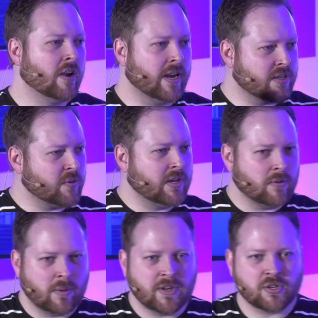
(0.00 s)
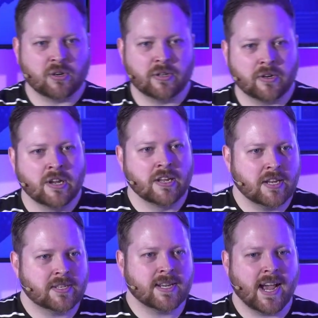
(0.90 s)
All right, so I mentioned earlier,
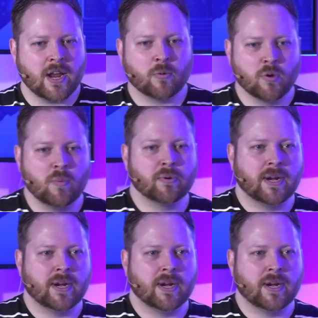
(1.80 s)
you tie a rope